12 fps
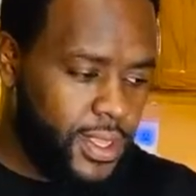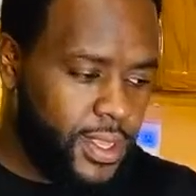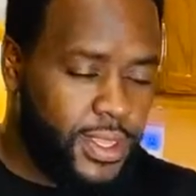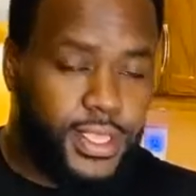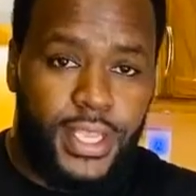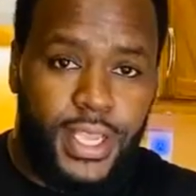
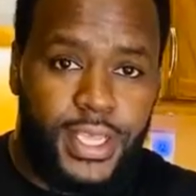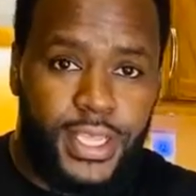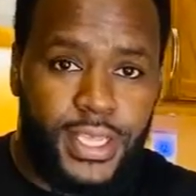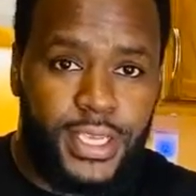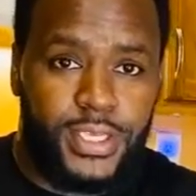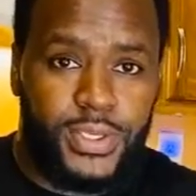These are the
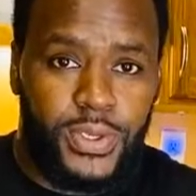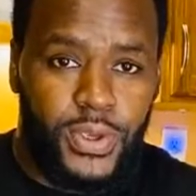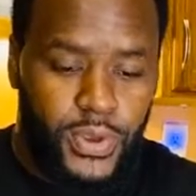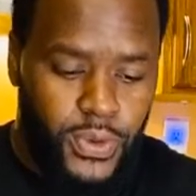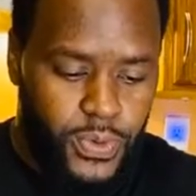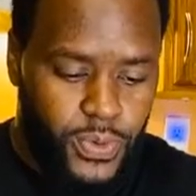things
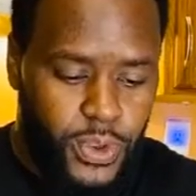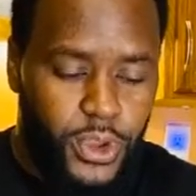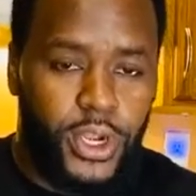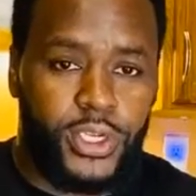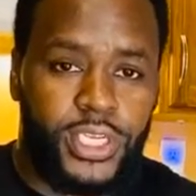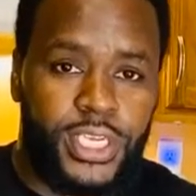we're
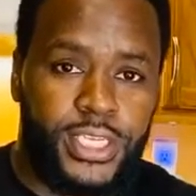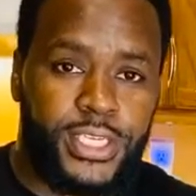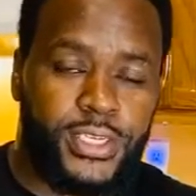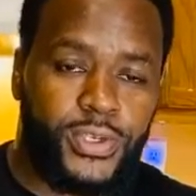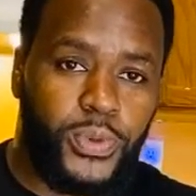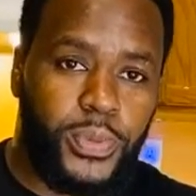gonna need
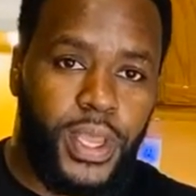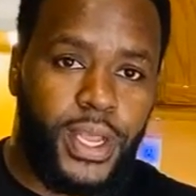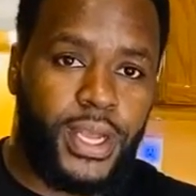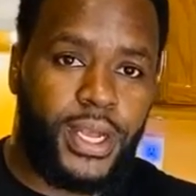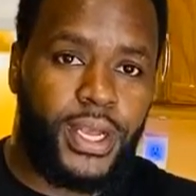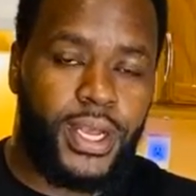to make
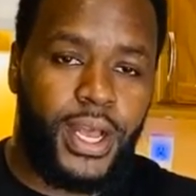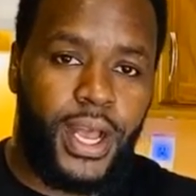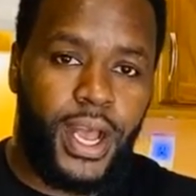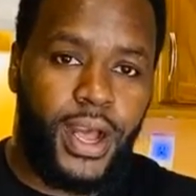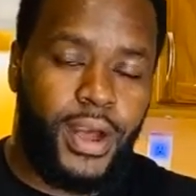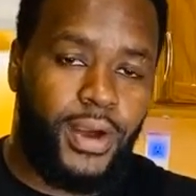
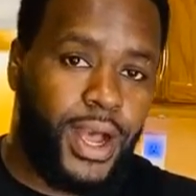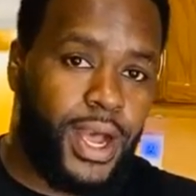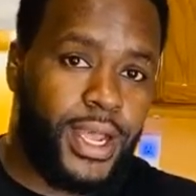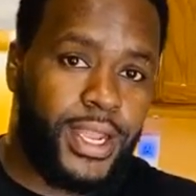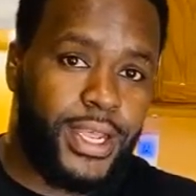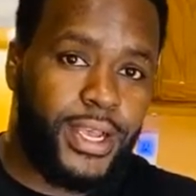
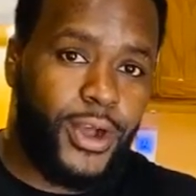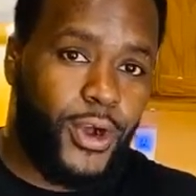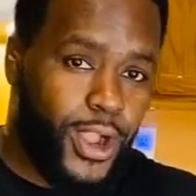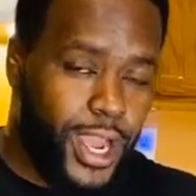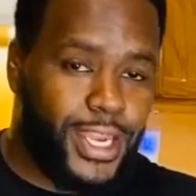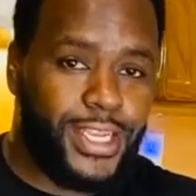our
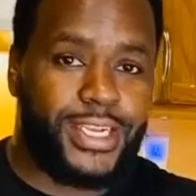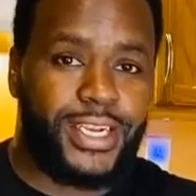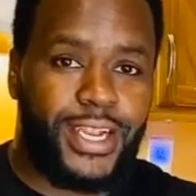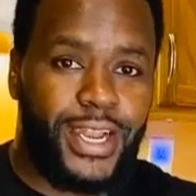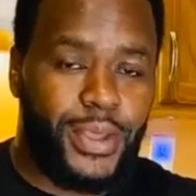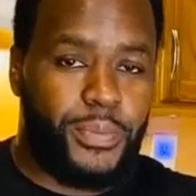organic
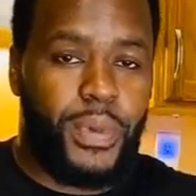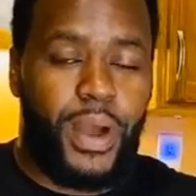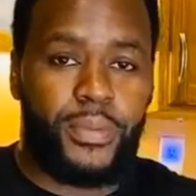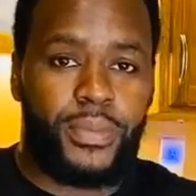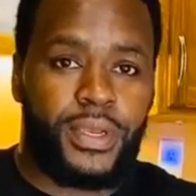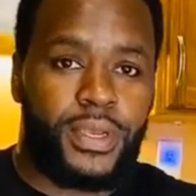lip
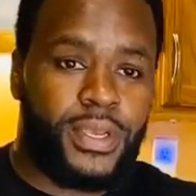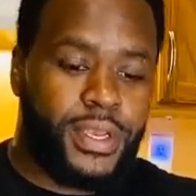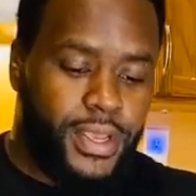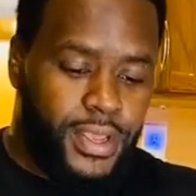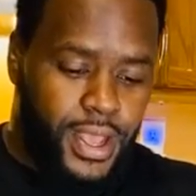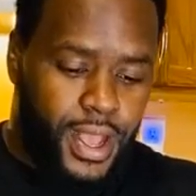balm.
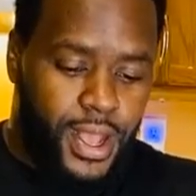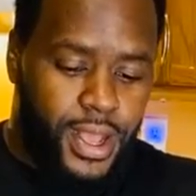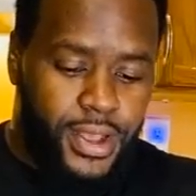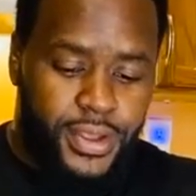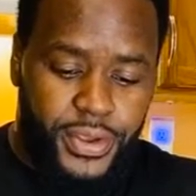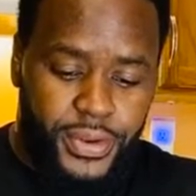
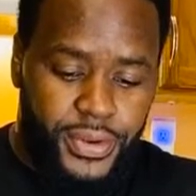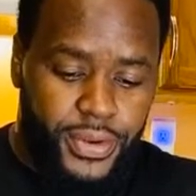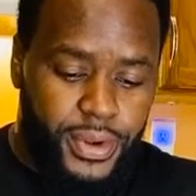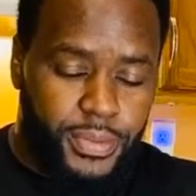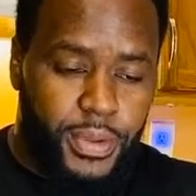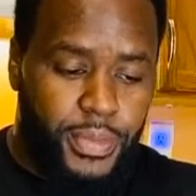
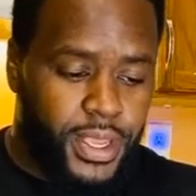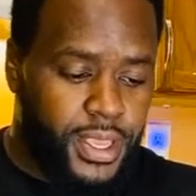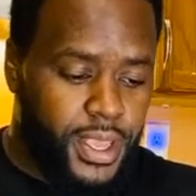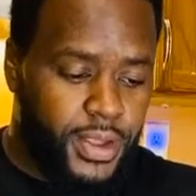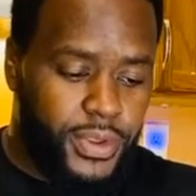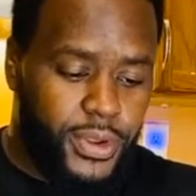Remember,
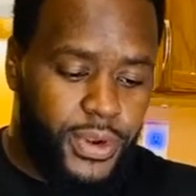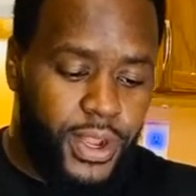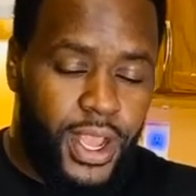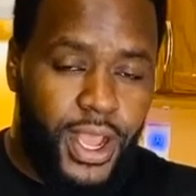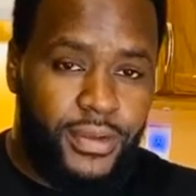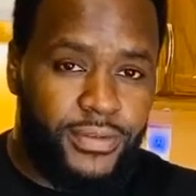here we don't
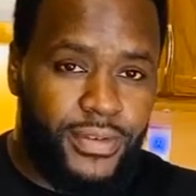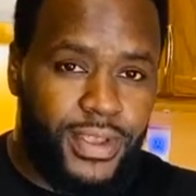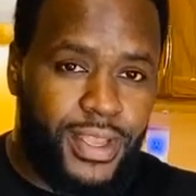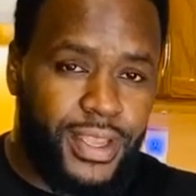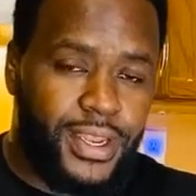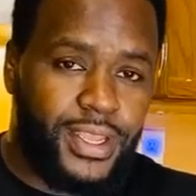have
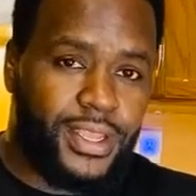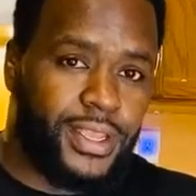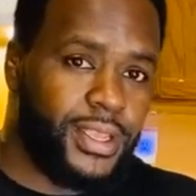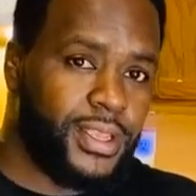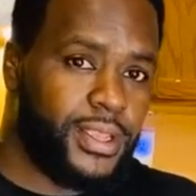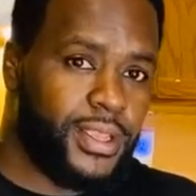any
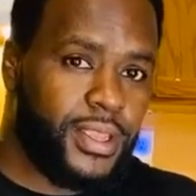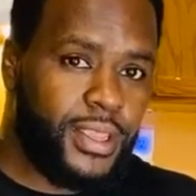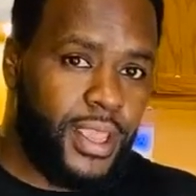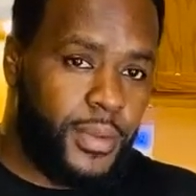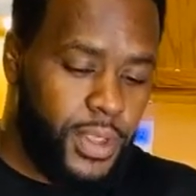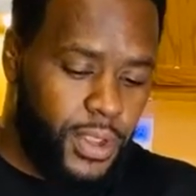
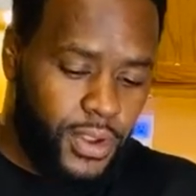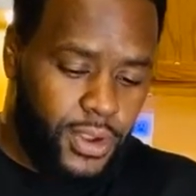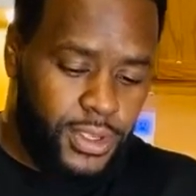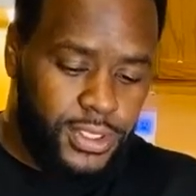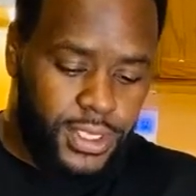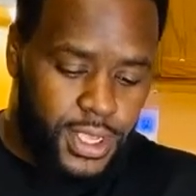
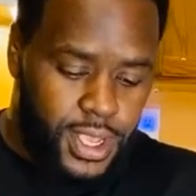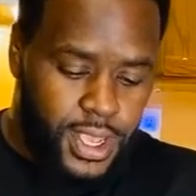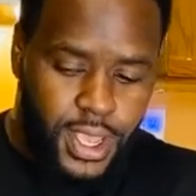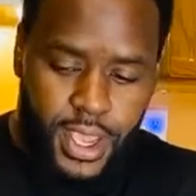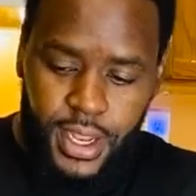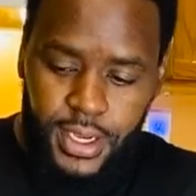chemicals,
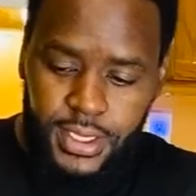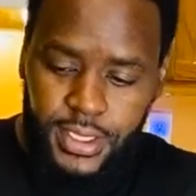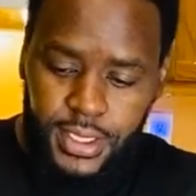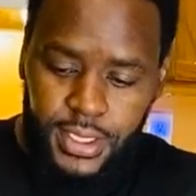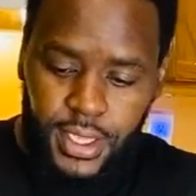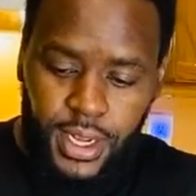and
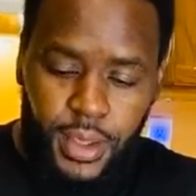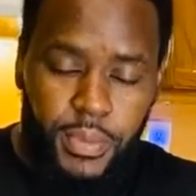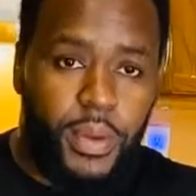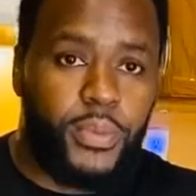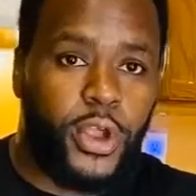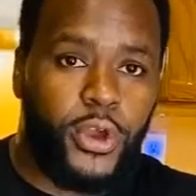the lip
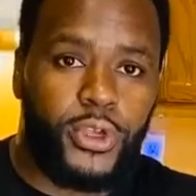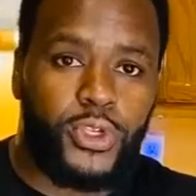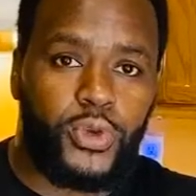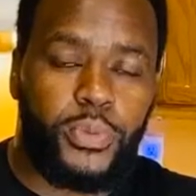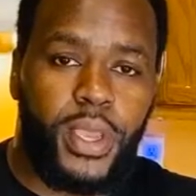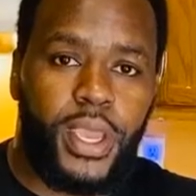balm we're going to
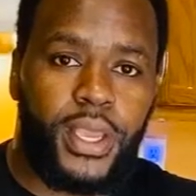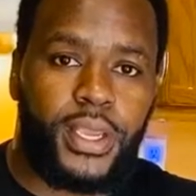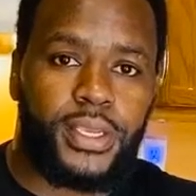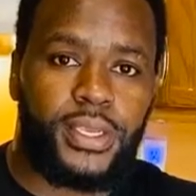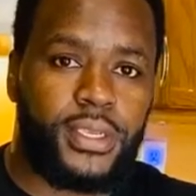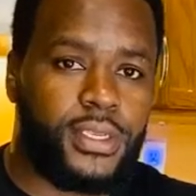make
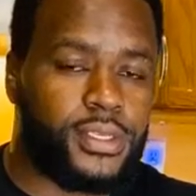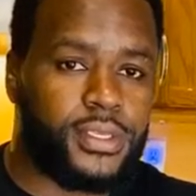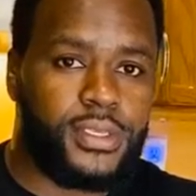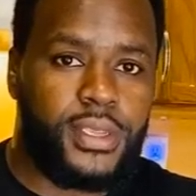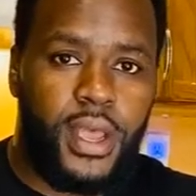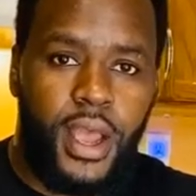is
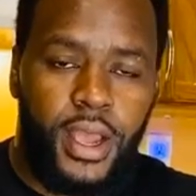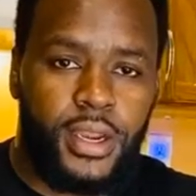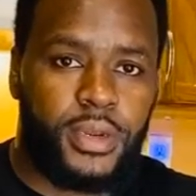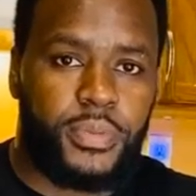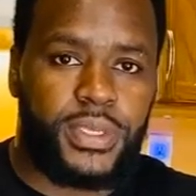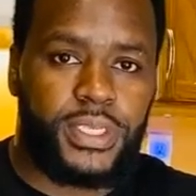
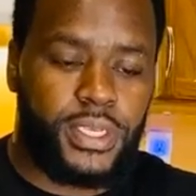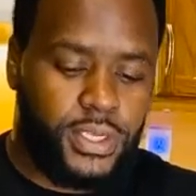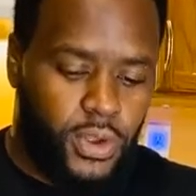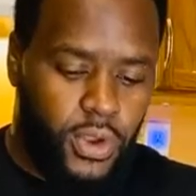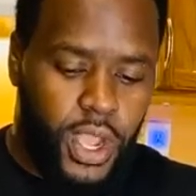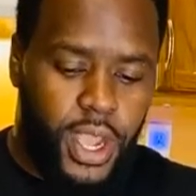100%
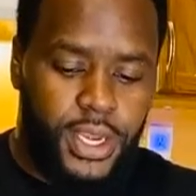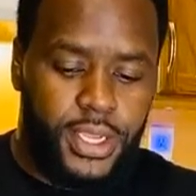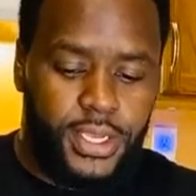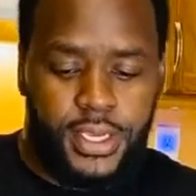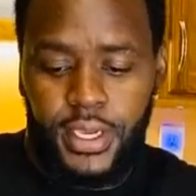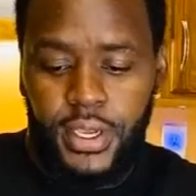
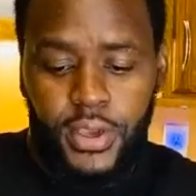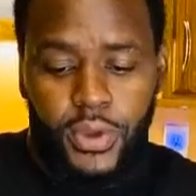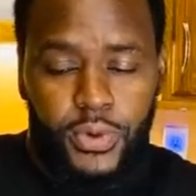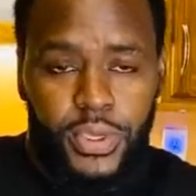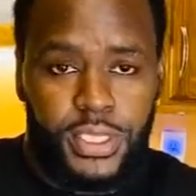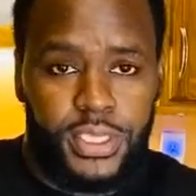organic,
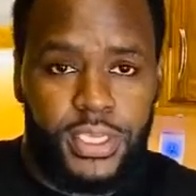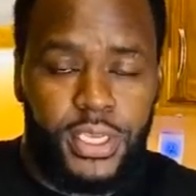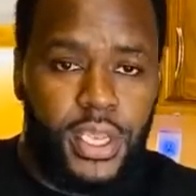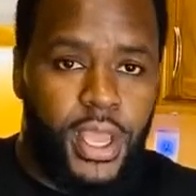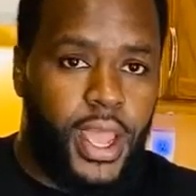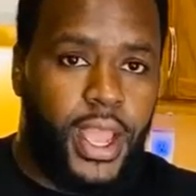which
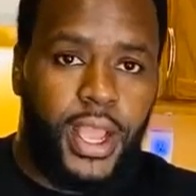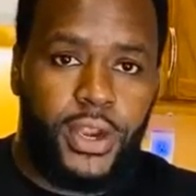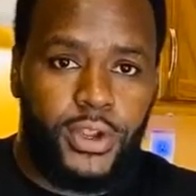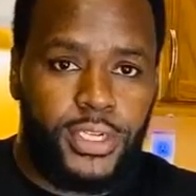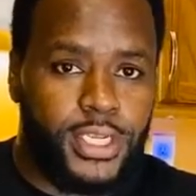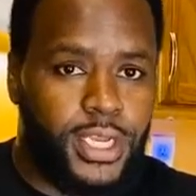I
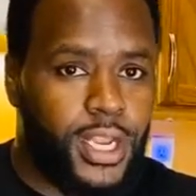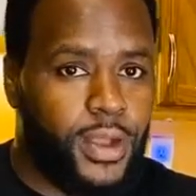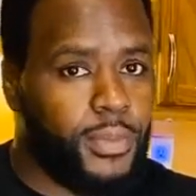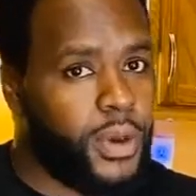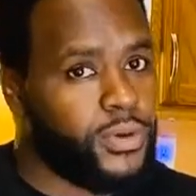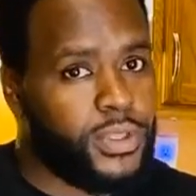cannot tell
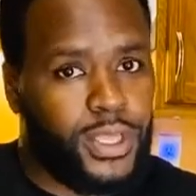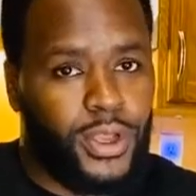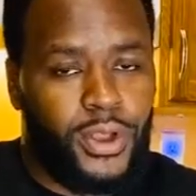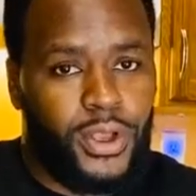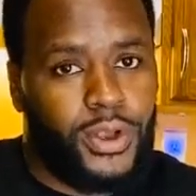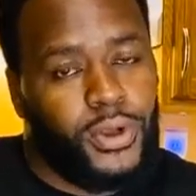about the
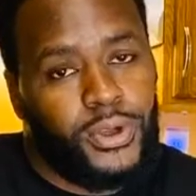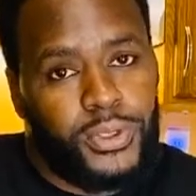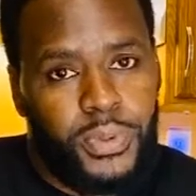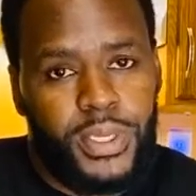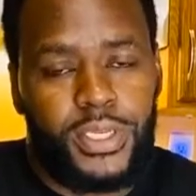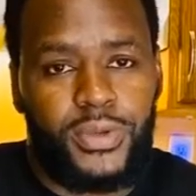
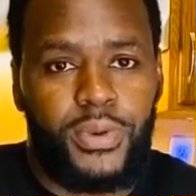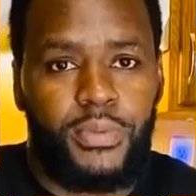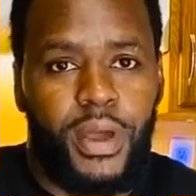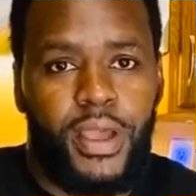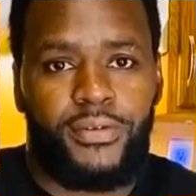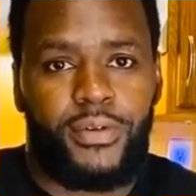cosmetic we
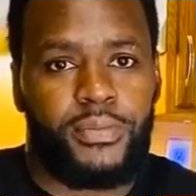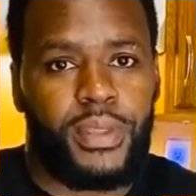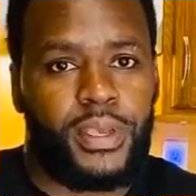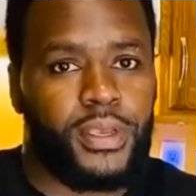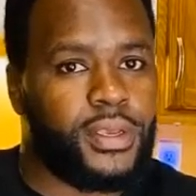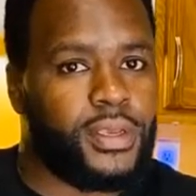buy from
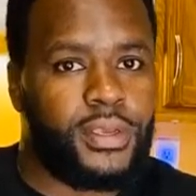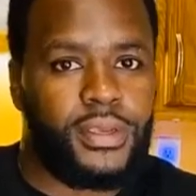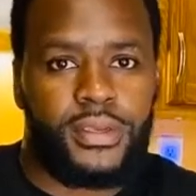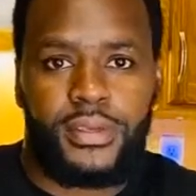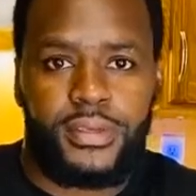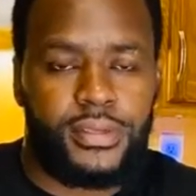the
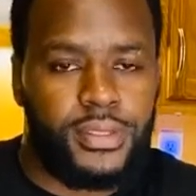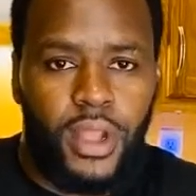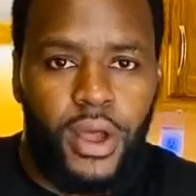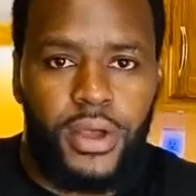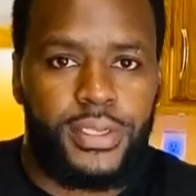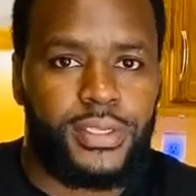
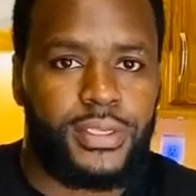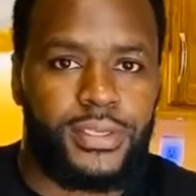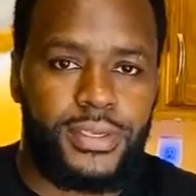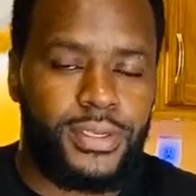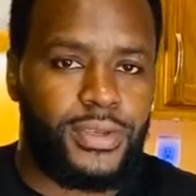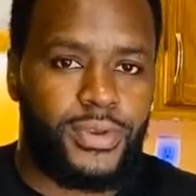stores.
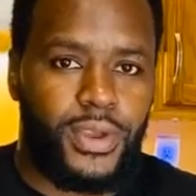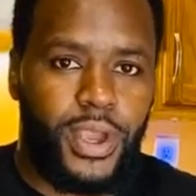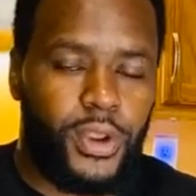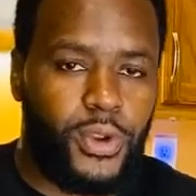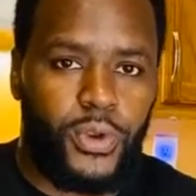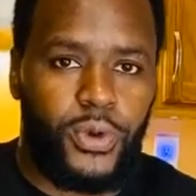I
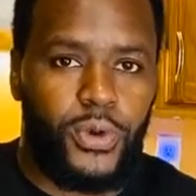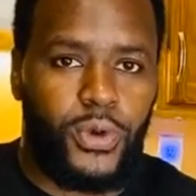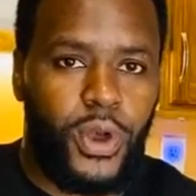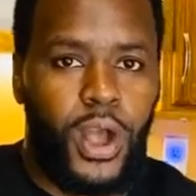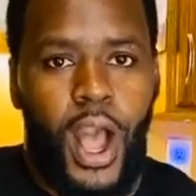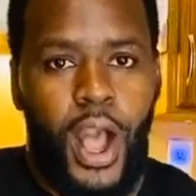don't know
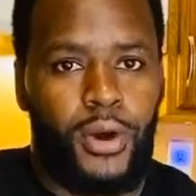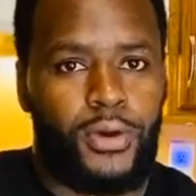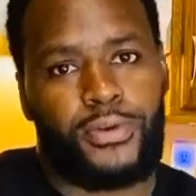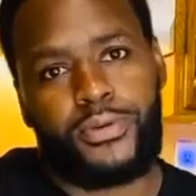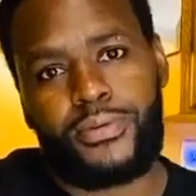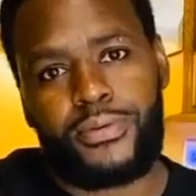how